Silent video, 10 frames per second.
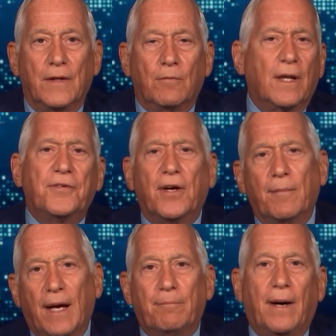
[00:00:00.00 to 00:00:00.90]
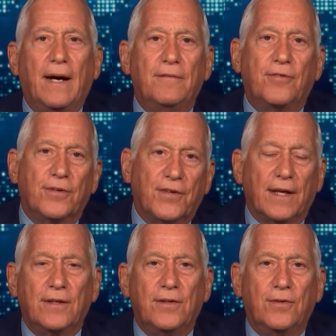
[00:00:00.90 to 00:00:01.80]
Well, let's talk about Biden for a
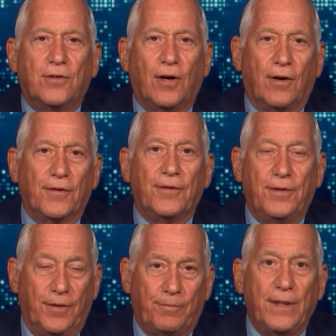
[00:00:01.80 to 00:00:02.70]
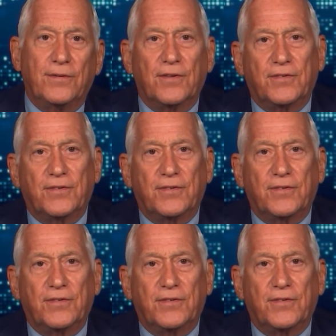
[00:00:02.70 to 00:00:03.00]
second. You called your piece